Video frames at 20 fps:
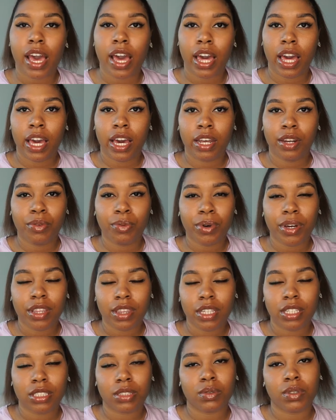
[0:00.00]
And what
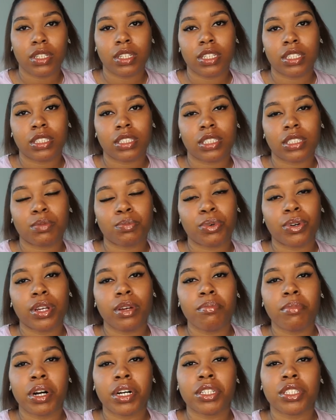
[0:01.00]
this one is pretty
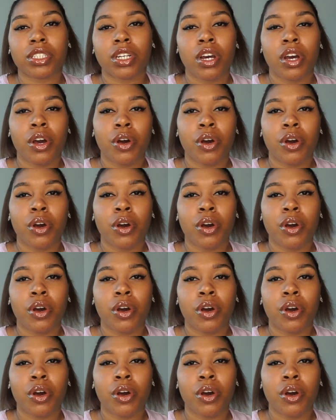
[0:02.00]
much